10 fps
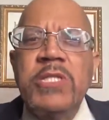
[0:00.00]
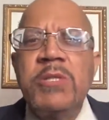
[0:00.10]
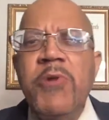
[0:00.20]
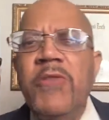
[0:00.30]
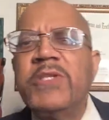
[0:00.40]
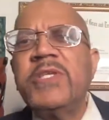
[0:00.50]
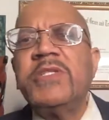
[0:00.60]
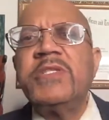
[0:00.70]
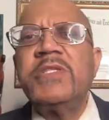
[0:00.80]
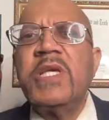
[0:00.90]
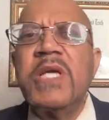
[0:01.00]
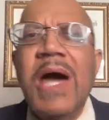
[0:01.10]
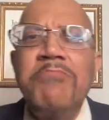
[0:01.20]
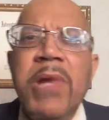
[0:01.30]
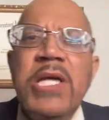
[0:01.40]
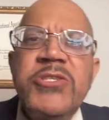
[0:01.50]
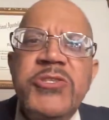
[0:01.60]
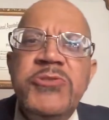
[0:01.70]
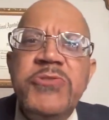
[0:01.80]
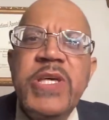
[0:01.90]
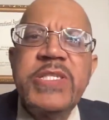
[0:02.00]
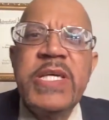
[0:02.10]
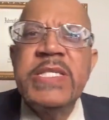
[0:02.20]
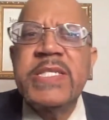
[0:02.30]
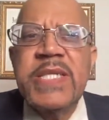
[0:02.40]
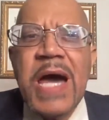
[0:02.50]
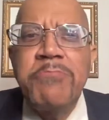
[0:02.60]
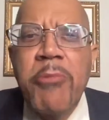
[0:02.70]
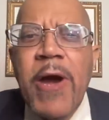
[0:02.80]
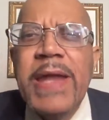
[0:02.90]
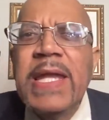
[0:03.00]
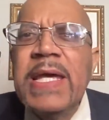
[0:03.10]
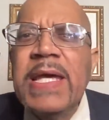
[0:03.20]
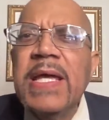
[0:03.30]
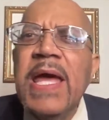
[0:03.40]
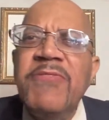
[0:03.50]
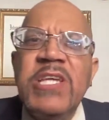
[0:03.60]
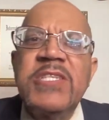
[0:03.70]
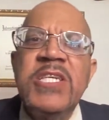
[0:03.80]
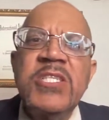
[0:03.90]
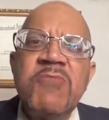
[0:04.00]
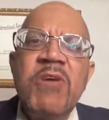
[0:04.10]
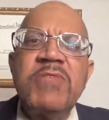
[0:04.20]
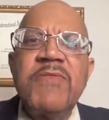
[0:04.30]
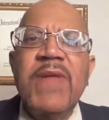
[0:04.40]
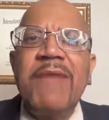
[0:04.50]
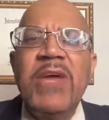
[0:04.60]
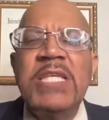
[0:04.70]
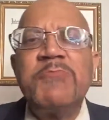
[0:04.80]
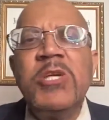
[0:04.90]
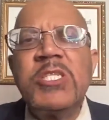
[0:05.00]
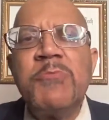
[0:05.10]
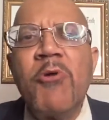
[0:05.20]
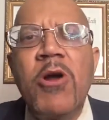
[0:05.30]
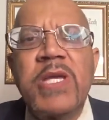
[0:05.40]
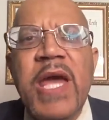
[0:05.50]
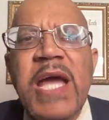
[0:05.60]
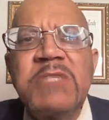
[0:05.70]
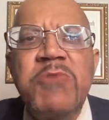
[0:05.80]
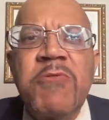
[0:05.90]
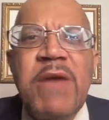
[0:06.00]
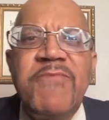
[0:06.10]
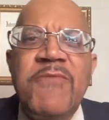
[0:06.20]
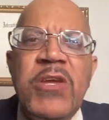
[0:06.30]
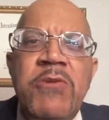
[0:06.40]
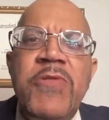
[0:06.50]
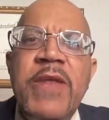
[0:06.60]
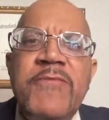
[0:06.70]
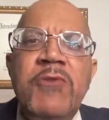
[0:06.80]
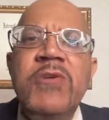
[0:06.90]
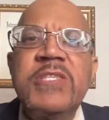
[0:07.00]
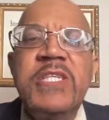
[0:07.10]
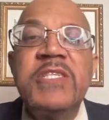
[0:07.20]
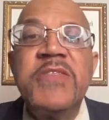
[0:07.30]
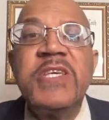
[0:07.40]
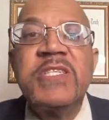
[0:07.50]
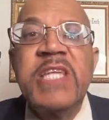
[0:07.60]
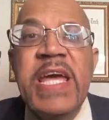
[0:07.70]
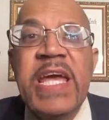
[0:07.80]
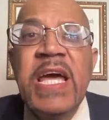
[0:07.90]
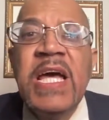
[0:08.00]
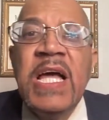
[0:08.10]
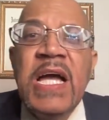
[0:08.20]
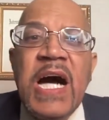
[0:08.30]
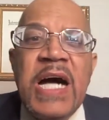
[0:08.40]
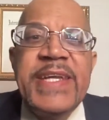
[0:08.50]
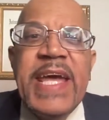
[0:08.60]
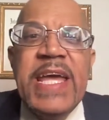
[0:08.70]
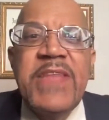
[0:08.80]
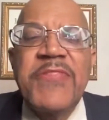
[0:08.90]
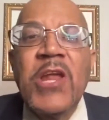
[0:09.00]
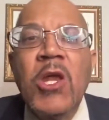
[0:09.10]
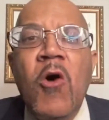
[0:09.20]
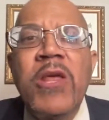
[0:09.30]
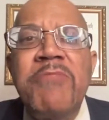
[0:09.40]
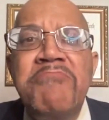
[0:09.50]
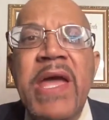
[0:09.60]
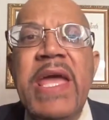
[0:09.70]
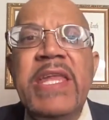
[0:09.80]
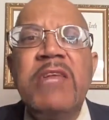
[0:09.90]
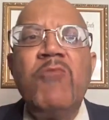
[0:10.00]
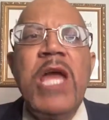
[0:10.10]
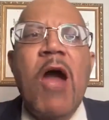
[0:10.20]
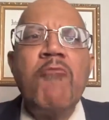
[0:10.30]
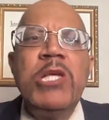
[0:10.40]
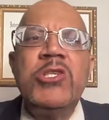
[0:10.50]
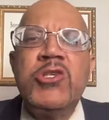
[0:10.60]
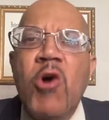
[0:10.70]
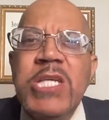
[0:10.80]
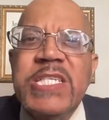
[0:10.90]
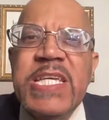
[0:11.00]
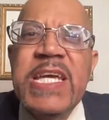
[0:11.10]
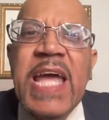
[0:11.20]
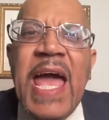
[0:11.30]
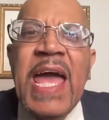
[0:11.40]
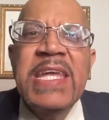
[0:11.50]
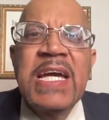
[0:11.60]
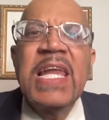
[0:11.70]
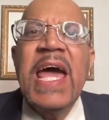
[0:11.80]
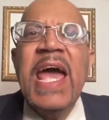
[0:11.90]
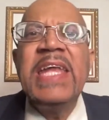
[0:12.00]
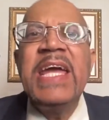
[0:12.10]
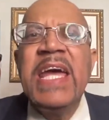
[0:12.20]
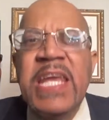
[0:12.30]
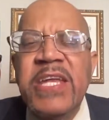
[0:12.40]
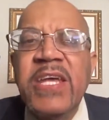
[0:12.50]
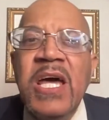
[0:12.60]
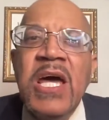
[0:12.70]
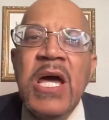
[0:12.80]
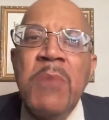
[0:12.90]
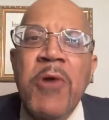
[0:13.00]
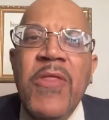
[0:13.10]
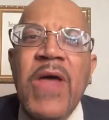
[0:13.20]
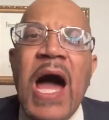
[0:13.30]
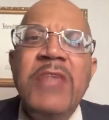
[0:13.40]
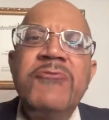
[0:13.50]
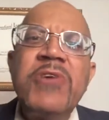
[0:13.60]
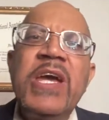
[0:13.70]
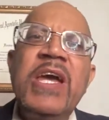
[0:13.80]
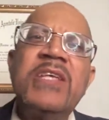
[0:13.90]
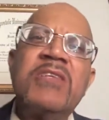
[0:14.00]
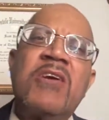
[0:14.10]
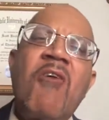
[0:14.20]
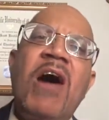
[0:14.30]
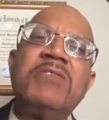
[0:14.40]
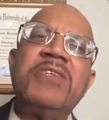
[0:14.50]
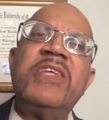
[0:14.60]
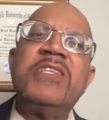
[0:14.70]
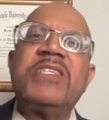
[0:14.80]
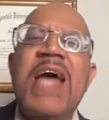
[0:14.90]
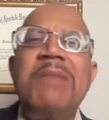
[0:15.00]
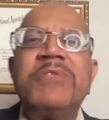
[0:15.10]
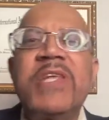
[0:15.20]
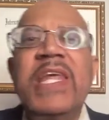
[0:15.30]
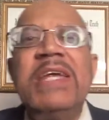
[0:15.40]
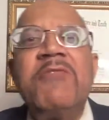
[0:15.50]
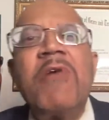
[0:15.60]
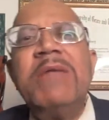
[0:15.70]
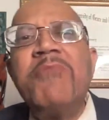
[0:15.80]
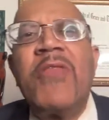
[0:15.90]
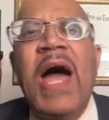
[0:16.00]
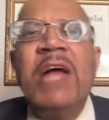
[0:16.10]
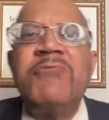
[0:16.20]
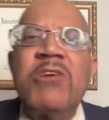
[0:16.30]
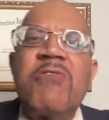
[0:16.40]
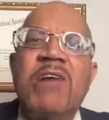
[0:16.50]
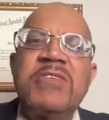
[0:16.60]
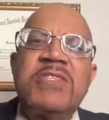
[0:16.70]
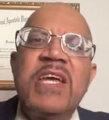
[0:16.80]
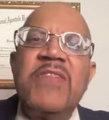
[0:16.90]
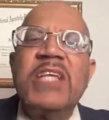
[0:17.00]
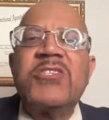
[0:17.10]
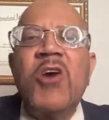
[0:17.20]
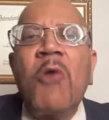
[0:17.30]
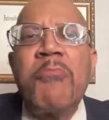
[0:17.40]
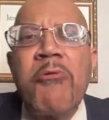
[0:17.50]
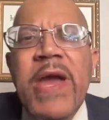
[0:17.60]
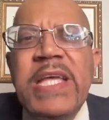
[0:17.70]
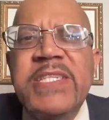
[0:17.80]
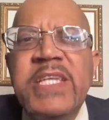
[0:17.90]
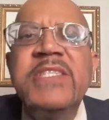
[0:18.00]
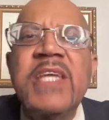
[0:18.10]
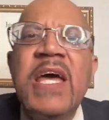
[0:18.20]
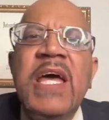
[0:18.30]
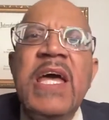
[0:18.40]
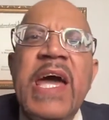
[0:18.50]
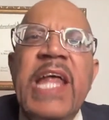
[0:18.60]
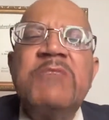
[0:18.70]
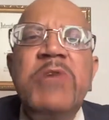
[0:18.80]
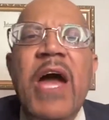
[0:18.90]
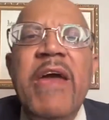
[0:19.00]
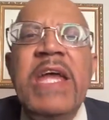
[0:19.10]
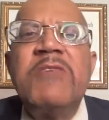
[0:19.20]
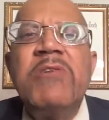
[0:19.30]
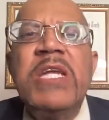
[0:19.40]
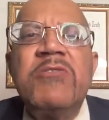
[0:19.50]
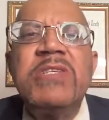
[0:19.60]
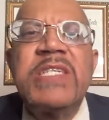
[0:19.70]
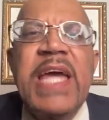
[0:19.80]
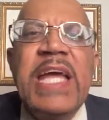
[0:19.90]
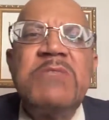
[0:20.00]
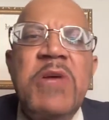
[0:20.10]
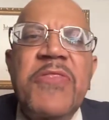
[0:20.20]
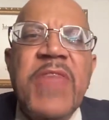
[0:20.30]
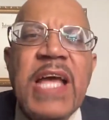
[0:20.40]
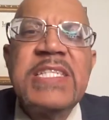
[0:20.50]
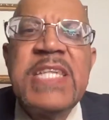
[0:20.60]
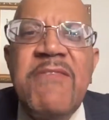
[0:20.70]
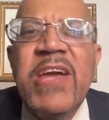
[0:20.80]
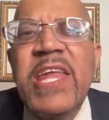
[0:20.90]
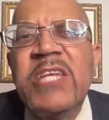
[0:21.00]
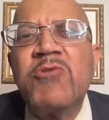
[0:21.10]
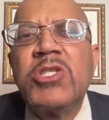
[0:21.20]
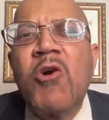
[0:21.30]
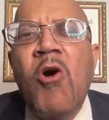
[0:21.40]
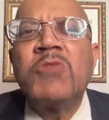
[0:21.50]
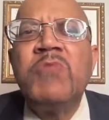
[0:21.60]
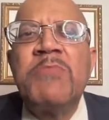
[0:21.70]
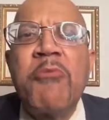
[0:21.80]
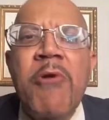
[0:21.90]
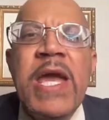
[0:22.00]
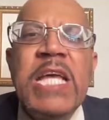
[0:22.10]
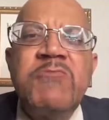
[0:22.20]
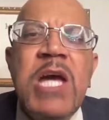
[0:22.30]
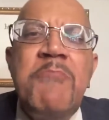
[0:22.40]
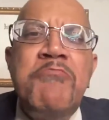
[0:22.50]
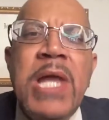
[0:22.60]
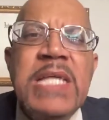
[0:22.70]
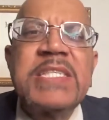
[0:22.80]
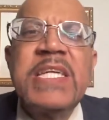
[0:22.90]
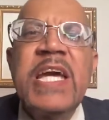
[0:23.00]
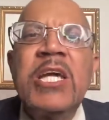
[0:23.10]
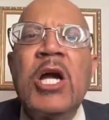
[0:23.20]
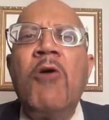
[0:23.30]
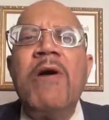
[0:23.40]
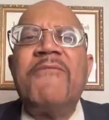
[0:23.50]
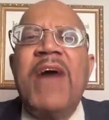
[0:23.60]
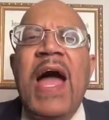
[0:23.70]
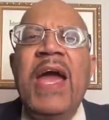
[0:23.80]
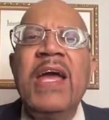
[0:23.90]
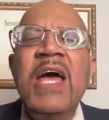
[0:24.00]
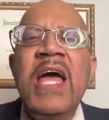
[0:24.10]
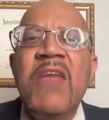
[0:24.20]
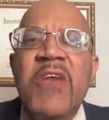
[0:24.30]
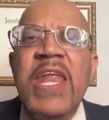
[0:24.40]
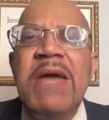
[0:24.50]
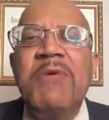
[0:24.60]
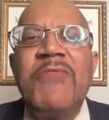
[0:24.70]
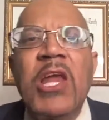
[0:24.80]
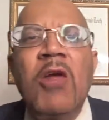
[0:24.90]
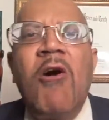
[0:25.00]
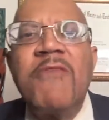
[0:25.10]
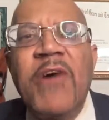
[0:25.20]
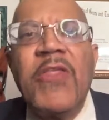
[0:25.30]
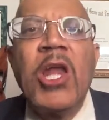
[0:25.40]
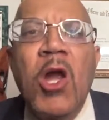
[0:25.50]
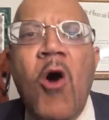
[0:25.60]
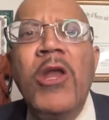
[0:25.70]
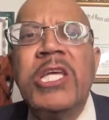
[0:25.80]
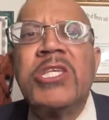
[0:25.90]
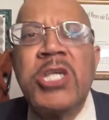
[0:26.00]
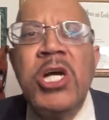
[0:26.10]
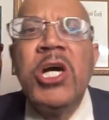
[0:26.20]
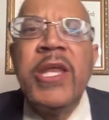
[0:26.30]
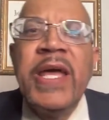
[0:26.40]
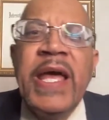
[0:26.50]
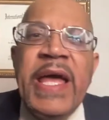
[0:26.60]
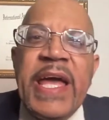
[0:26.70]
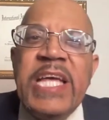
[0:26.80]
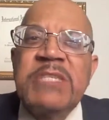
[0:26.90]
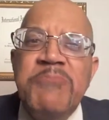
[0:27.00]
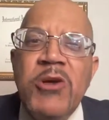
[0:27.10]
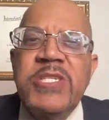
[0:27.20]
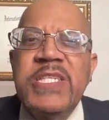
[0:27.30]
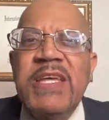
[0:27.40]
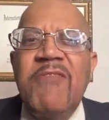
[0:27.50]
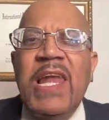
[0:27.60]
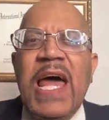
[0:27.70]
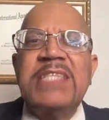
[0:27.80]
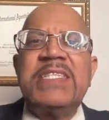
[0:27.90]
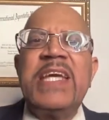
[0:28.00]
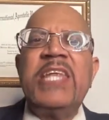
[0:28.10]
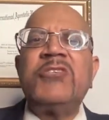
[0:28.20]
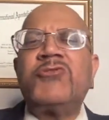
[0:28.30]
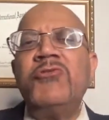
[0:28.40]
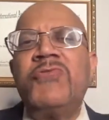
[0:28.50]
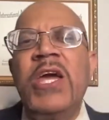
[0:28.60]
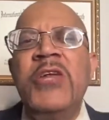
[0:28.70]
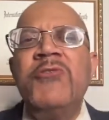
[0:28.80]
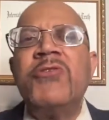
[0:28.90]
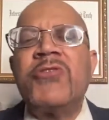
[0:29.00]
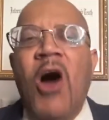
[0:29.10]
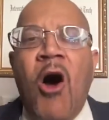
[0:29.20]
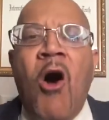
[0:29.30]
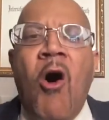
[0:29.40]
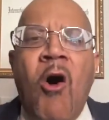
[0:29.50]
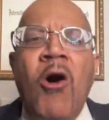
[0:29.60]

these brothers and sisters, and God bless you. This is Scott Bradley. and This is the Rivers of Life Inspiration Broadcast. We're grateful for you to tune us into this day, a day that the Lord has made, and we are rejoicing and glad in it. Brother Andre Crouch and the disciple, the late great Brother Andre to sing that song, Praises. And as we are entering into his gates with thanksgiving and into his courts with praise, we are blessing and glorifying the name of the Lord, for the Lord is good his mercy is everlasting, and his truth endureth to all